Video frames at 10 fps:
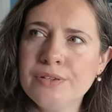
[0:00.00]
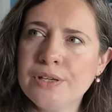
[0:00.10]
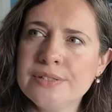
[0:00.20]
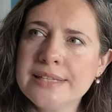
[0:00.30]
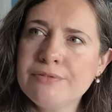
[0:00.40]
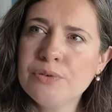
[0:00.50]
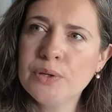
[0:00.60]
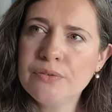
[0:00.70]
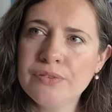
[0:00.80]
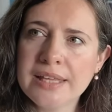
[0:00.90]
Several
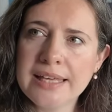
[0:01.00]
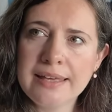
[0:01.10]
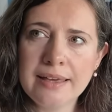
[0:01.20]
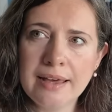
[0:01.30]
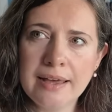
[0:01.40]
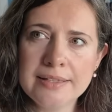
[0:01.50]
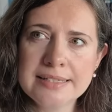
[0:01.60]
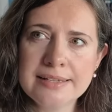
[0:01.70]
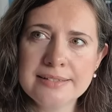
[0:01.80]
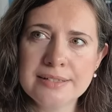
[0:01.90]
of the
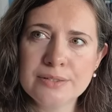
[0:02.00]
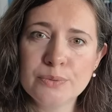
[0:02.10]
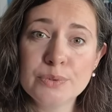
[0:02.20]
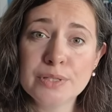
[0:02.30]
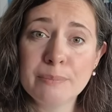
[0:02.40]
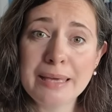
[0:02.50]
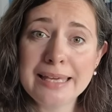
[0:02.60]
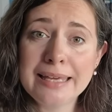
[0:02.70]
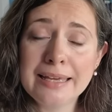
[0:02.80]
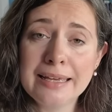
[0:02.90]
testers are also
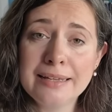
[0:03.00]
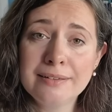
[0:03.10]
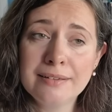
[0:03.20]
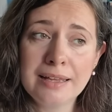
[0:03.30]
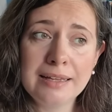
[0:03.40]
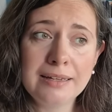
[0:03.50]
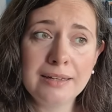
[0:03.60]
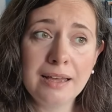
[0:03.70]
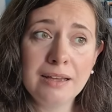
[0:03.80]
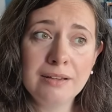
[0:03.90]
making it in
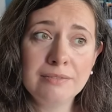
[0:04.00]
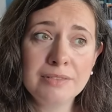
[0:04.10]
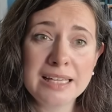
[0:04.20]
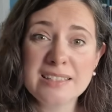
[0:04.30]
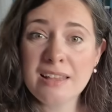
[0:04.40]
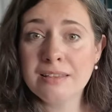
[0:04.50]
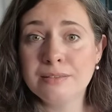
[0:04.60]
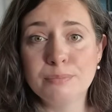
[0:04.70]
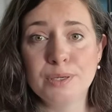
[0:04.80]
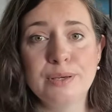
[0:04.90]
things other
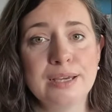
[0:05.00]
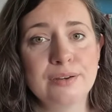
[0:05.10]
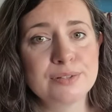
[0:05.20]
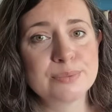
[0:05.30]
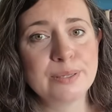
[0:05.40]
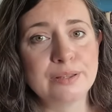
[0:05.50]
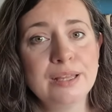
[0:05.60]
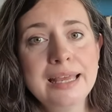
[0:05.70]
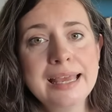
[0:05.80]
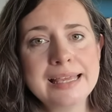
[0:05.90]
than mohair as well.
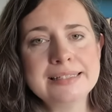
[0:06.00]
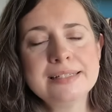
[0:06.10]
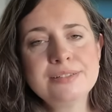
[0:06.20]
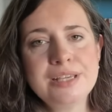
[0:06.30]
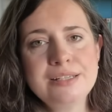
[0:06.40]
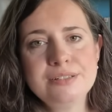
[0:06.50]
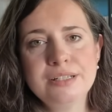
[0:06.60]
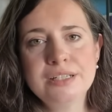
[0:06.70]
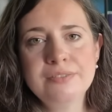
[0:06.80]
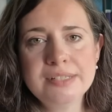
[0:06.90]
It does change the
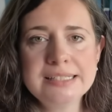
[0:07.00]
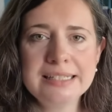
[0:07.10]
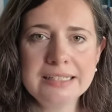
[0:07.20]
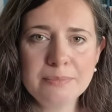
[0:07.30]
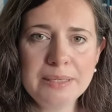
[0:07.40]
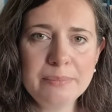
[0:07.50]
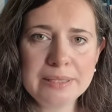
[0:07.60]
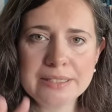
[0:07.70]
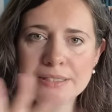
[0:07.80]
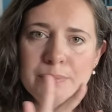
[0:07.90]
look of it a little bit
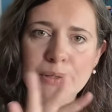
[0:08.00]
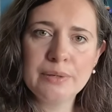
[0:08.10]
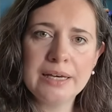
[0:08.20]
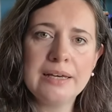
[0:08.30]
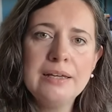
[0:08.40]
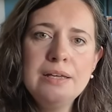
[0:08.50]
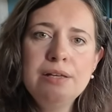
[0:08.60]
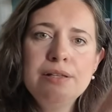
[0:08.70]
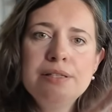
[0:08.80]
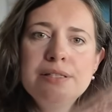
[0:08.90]
because the mohair
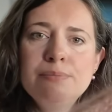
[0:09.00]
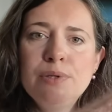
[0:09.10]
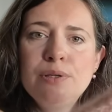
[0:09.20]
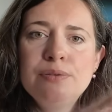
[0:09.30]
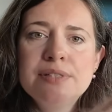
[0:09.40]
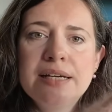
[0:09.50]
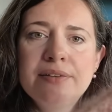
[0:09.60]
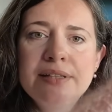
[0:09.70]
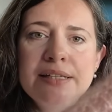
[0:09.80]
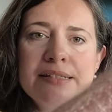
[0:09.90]
smooths
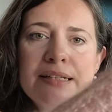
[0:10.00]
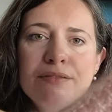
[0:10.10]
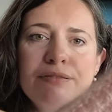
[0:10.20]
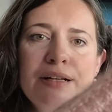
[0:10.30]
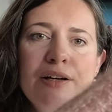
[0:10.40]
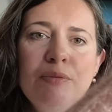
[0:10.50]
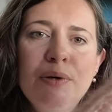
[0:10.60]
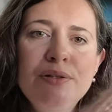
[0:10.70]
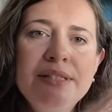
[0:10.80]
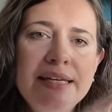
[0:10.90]
out these little flower
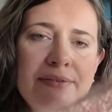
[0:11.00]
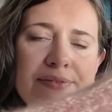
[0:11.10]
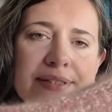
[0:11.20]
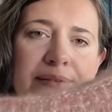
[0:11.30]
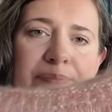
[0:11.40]
motifs.